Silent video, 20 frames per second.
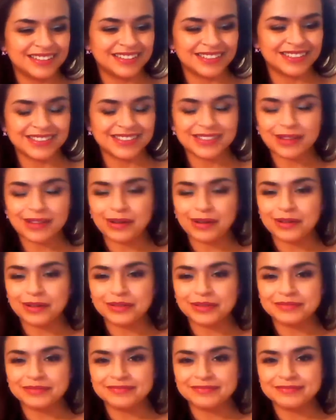
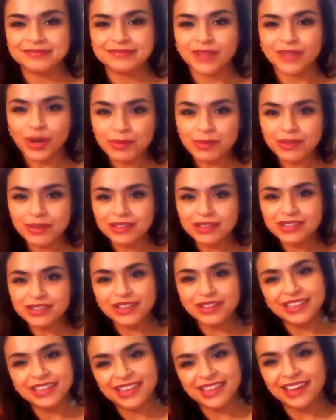So hope you
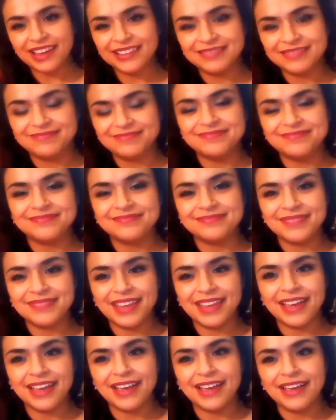enjoyed that
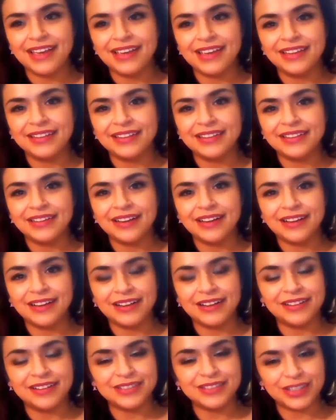and
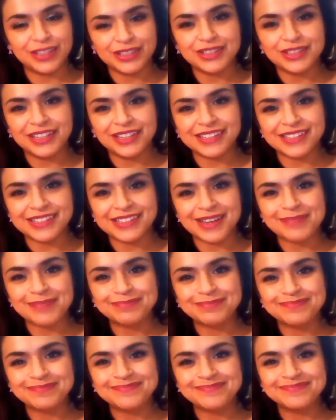I'll talk to you next time.
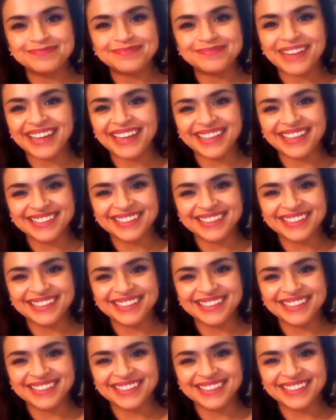Bye.